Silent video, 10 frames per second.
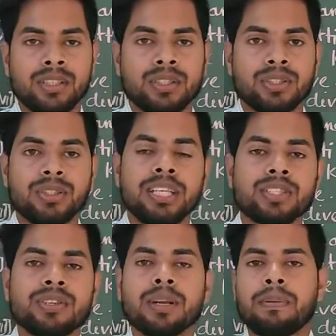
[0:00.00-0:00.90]
So dear
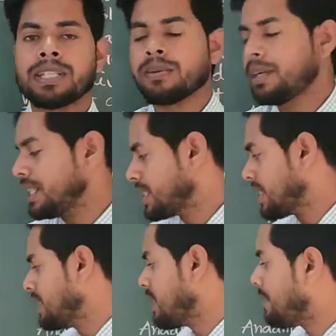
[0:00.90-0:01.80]
student, first of all
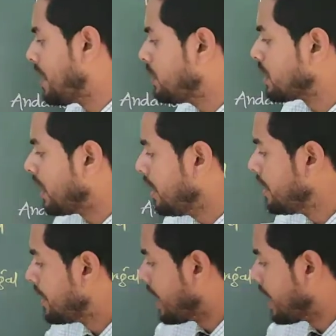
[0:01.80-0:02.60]
discuss about the